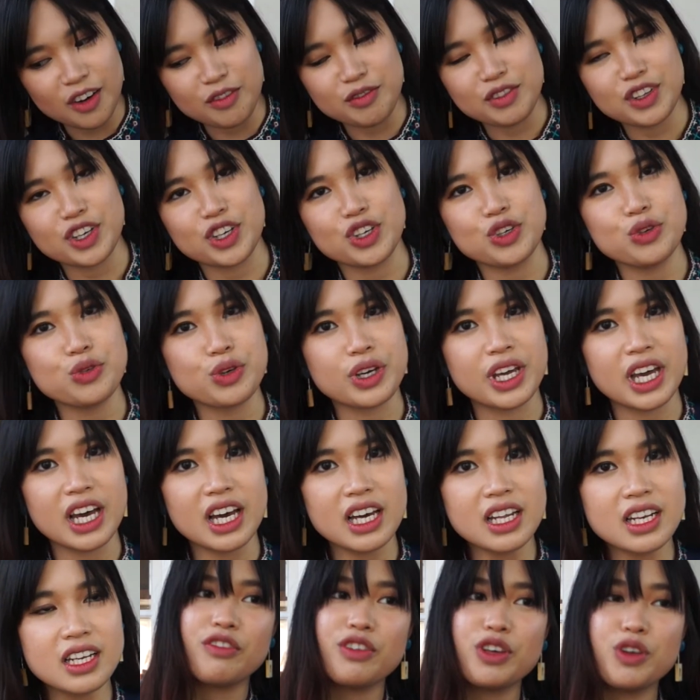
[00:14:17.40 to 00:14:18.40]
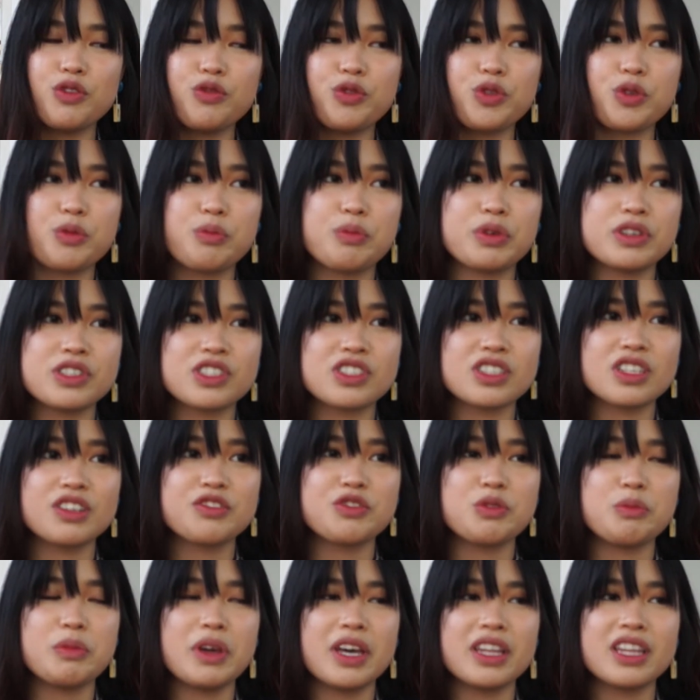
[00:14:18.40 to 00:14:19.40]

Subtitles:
that you'll get. I think personally for me,